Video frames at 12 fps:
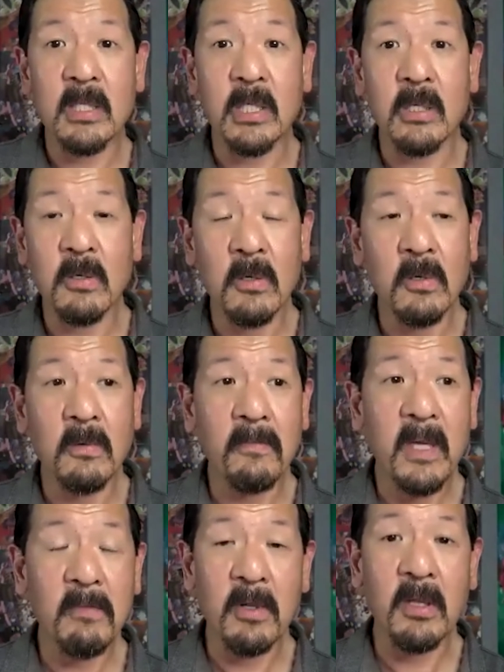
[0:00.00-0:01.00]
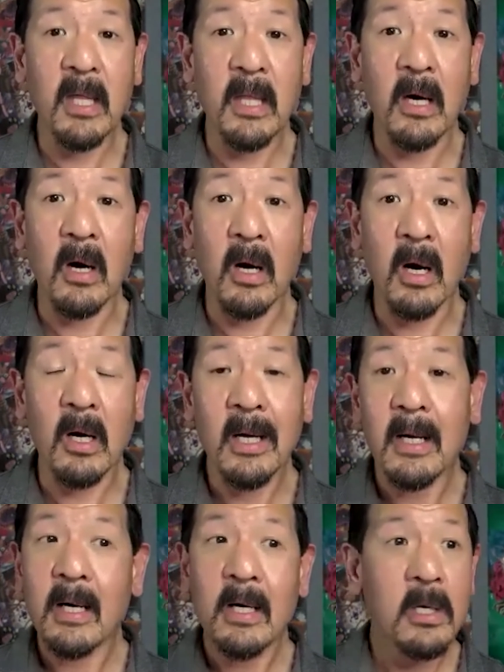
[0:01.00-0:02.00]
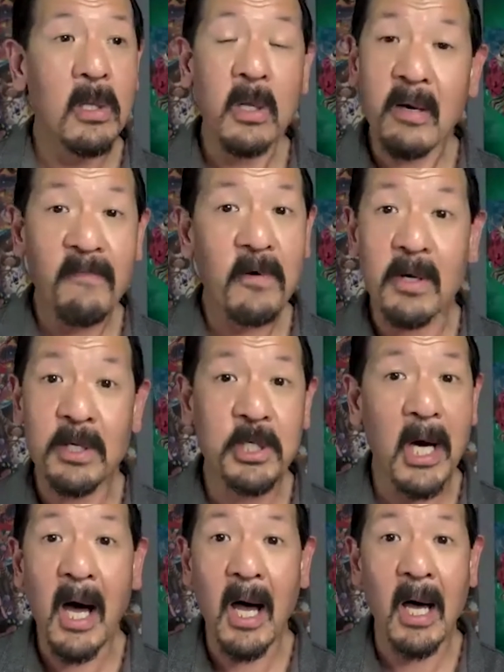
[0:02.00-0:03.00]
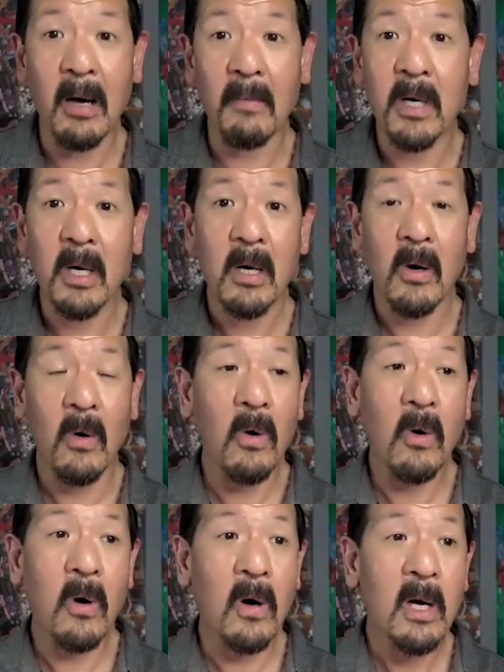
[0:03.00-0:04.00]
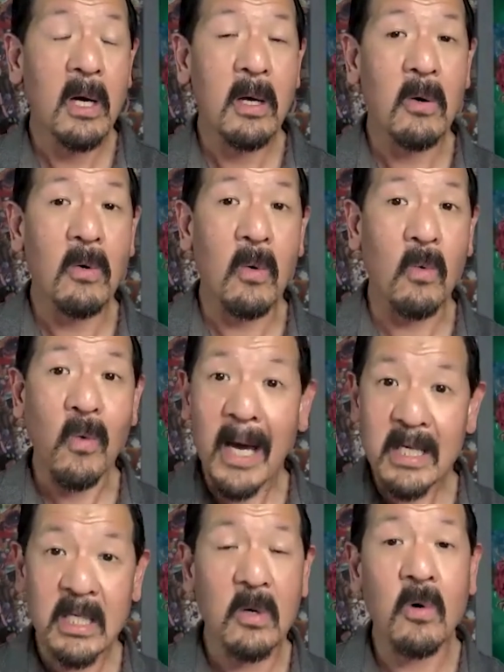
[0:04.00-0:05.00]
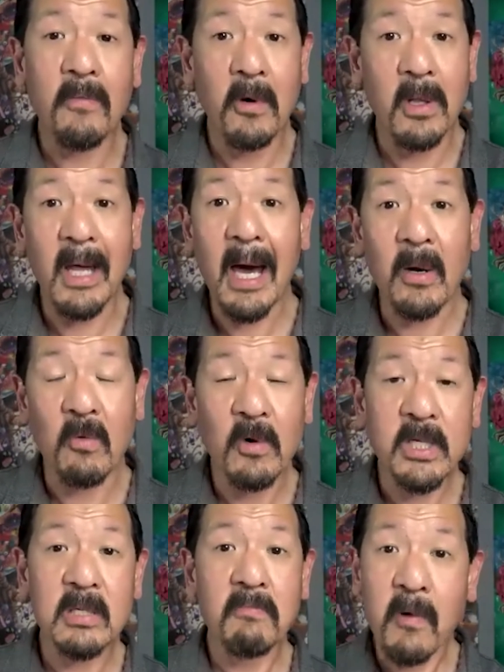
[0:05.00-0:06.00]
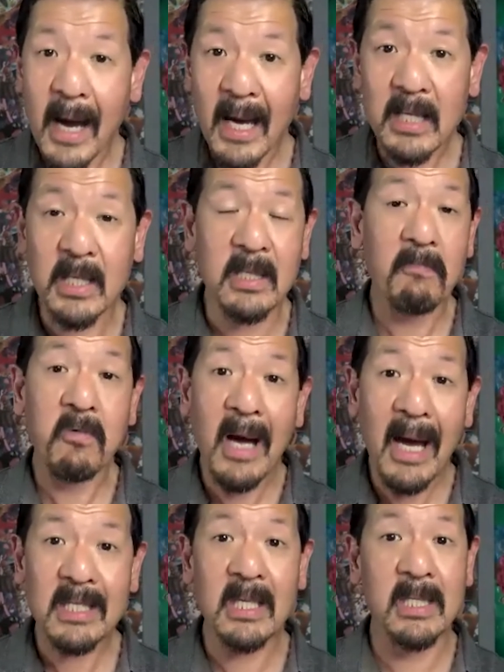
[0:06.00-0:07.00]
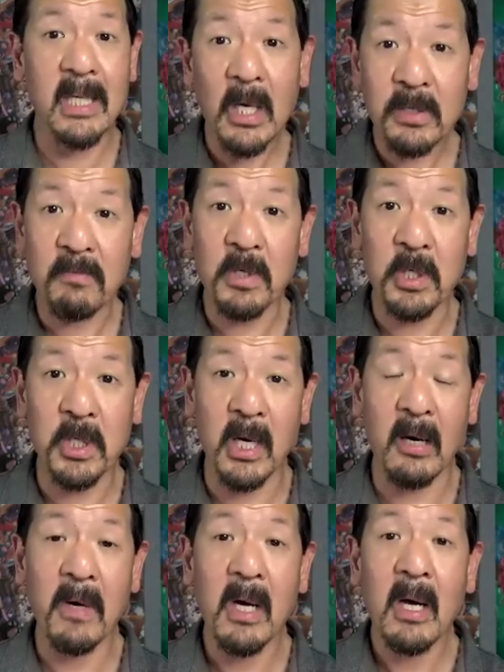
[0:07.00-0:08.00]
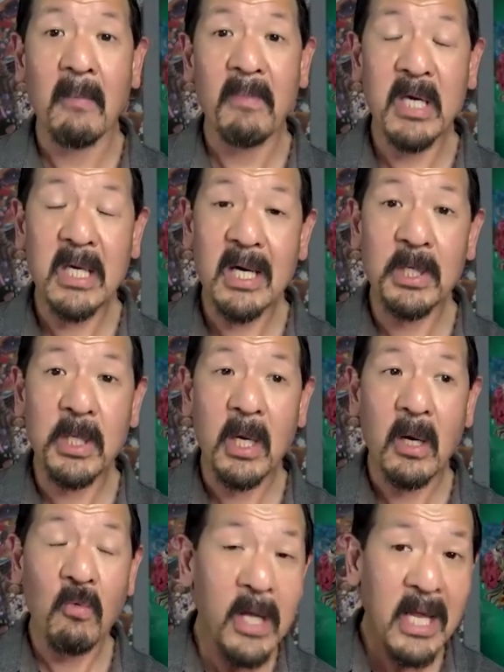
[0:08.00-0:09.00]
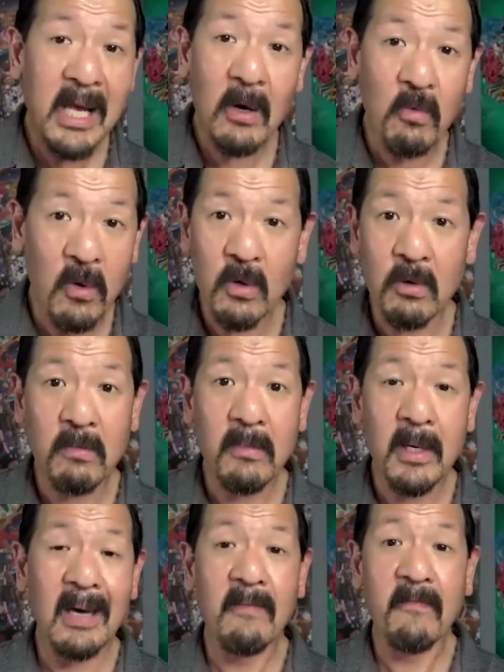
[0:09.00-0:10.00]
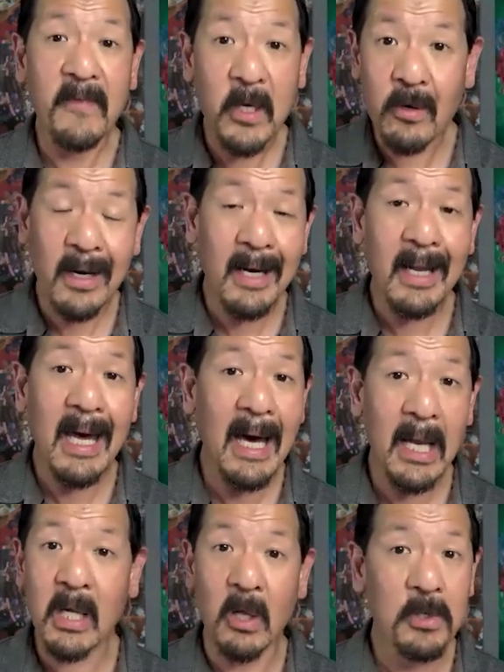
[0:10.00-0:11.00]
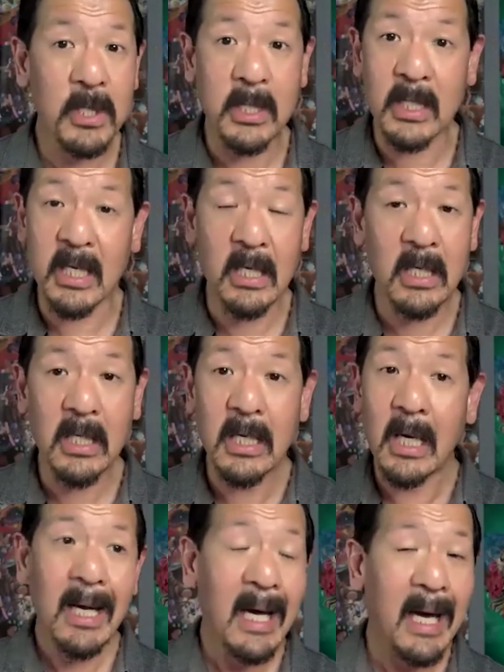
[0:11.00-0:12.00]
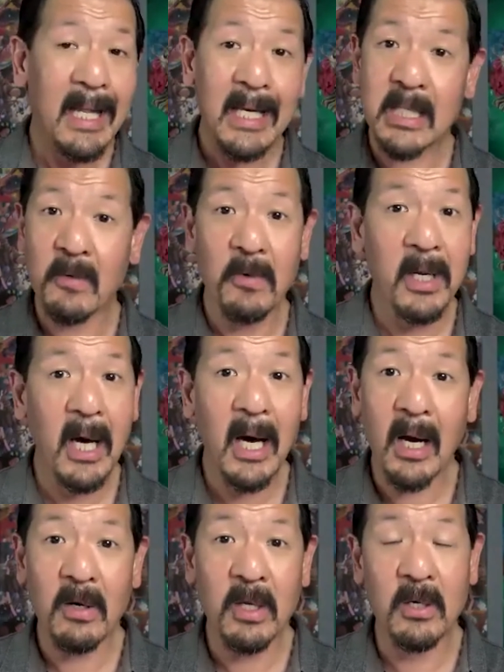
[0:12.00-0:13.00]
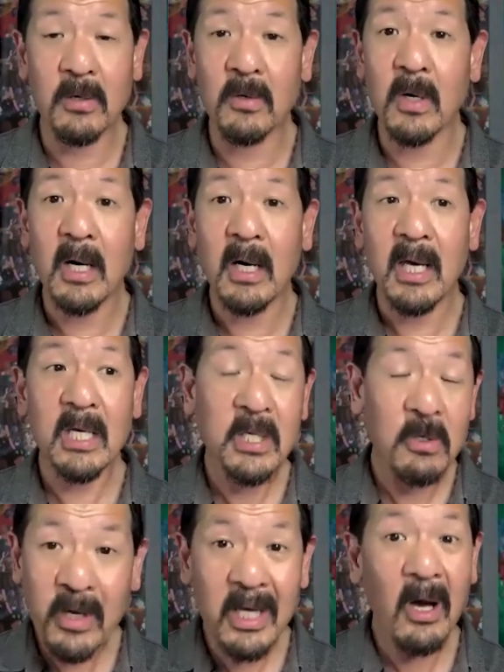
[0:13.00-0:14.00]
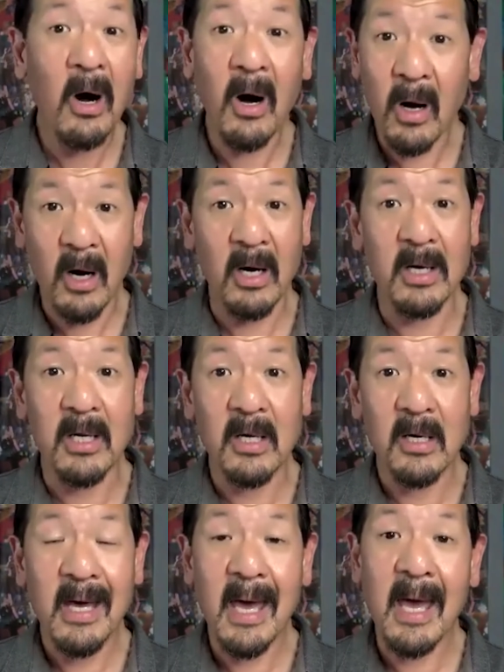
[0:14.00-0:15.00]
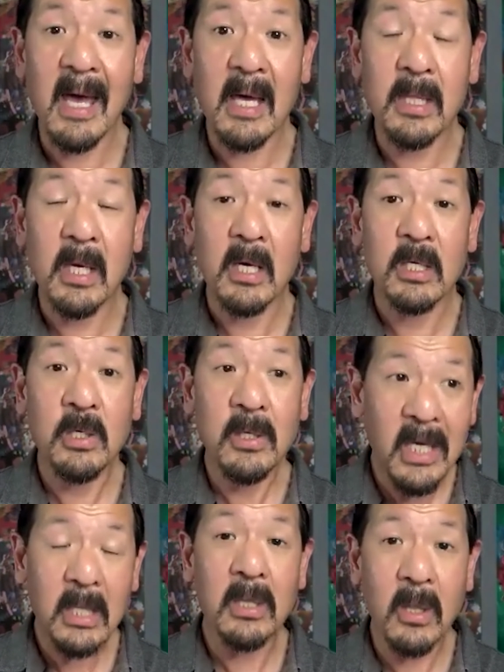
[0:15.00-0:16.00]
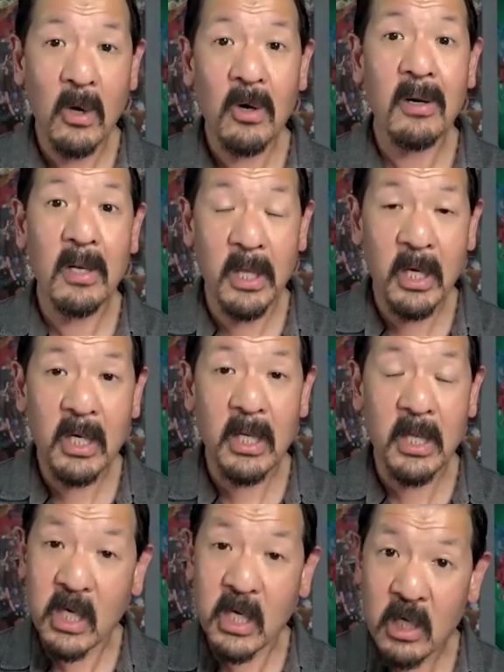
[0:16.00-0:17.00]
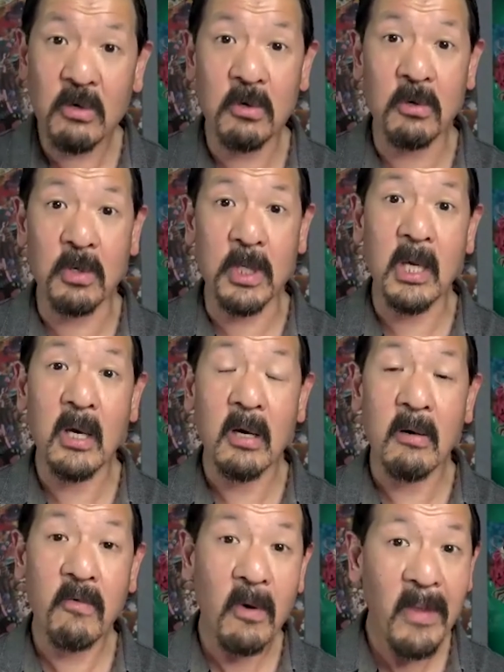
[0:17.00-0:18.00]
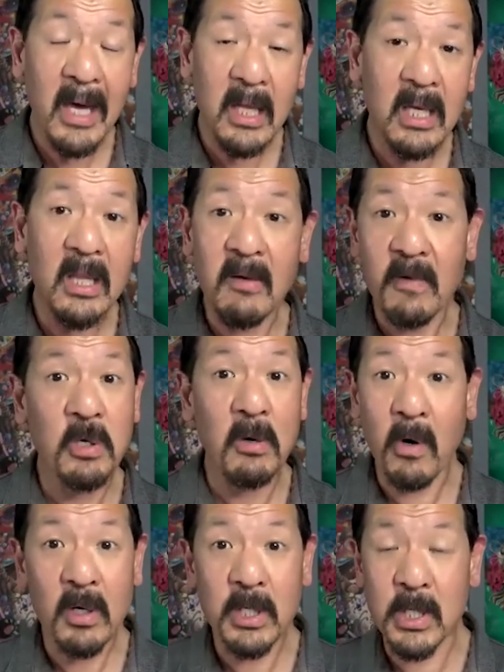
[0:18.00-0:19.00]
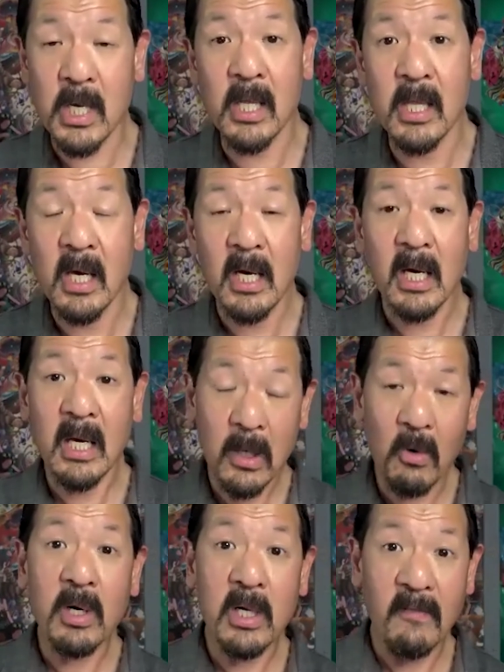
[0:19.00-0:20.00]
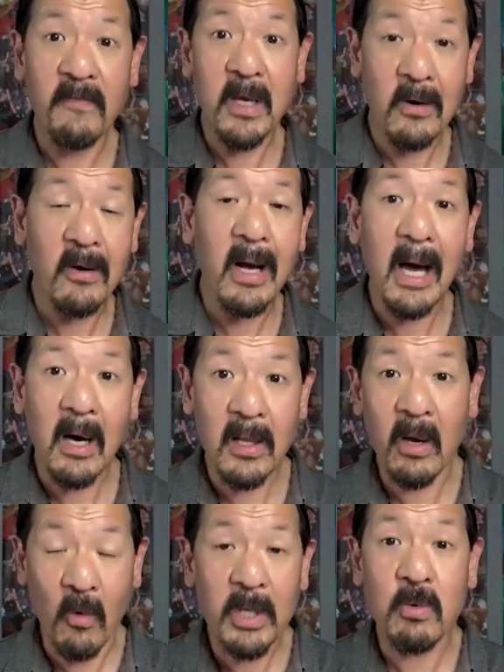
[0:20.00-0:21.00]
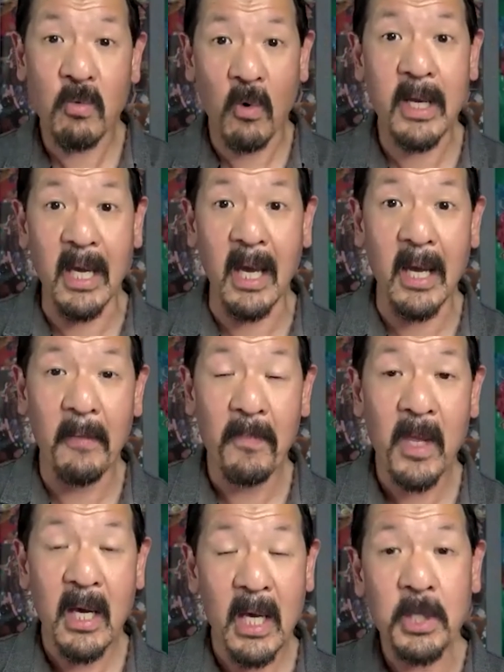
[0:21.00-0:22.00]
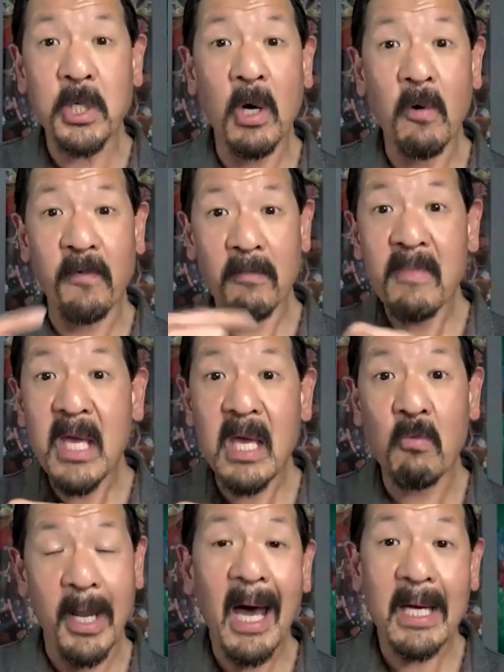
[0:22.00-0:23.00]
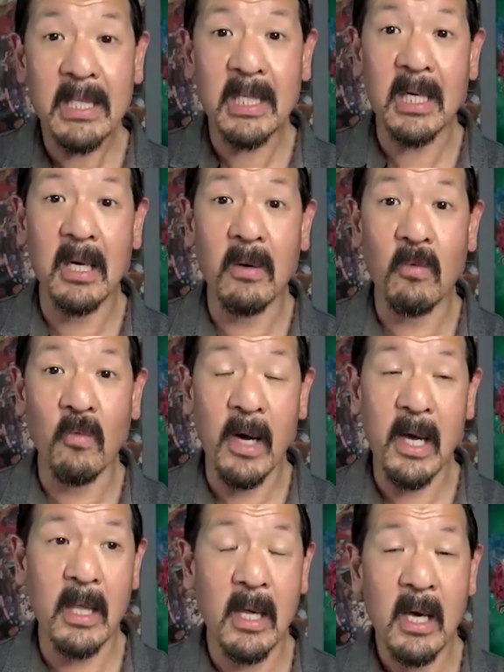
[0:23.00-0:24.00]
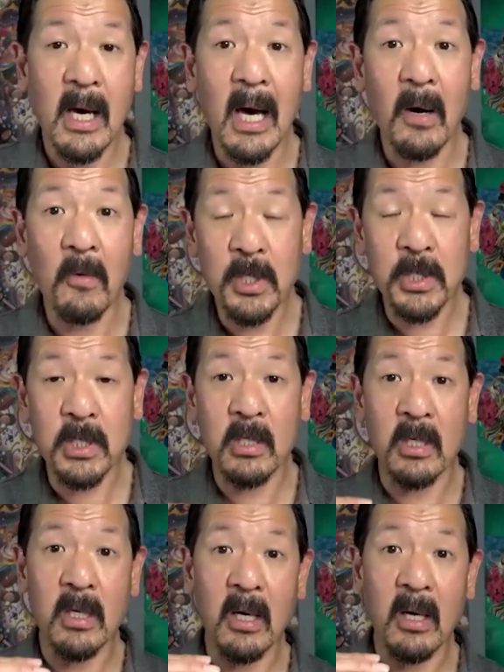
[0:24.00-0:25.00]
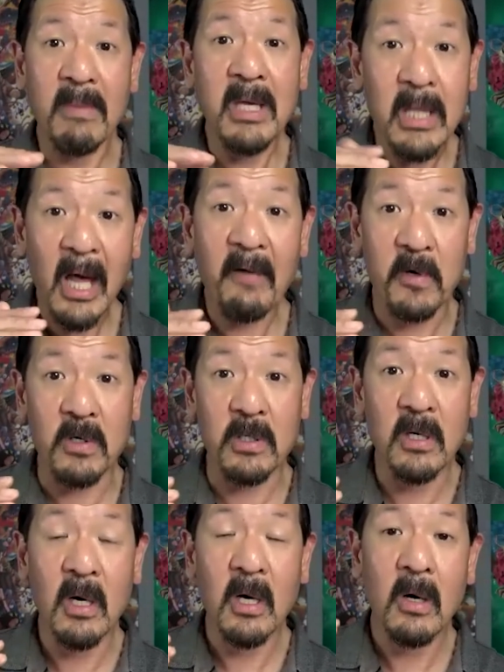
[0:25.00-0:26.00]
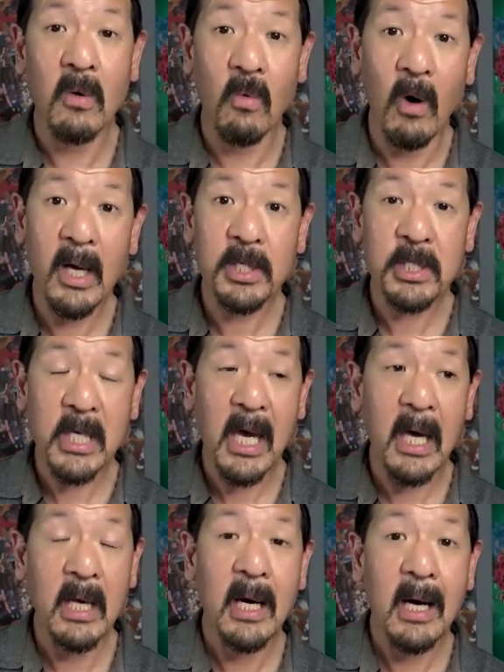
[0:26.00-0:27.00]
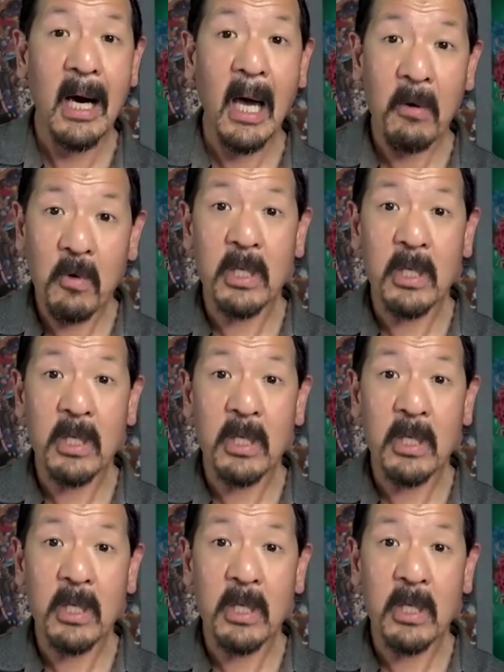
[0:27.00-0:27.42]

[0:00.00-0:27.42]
to people that are looking for a job or rising the corporate ladder, which is practice and practice salesmanship, because reading a room and figuring out how to close a deal, how to get someone to hire you is really hard. And you need to learn the cues from that individual person in order to figure out like what's working. And so for me, what I did when I was mid-level was that I would